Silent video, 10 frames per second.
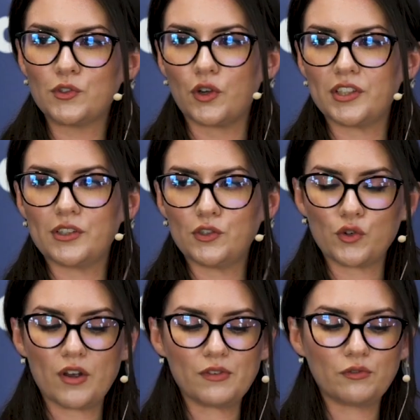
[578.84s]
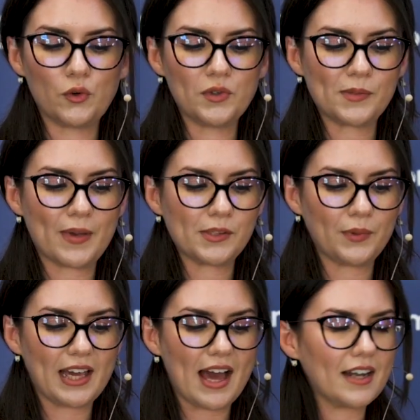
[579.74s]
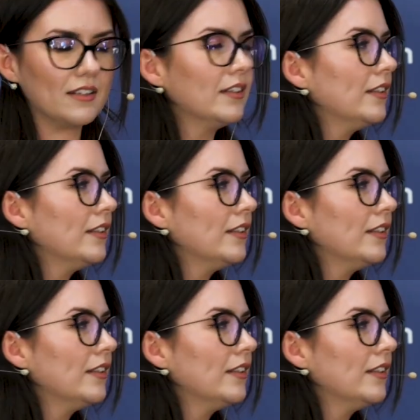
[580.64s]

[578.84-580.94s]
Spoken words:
try to drive it forward as best we can.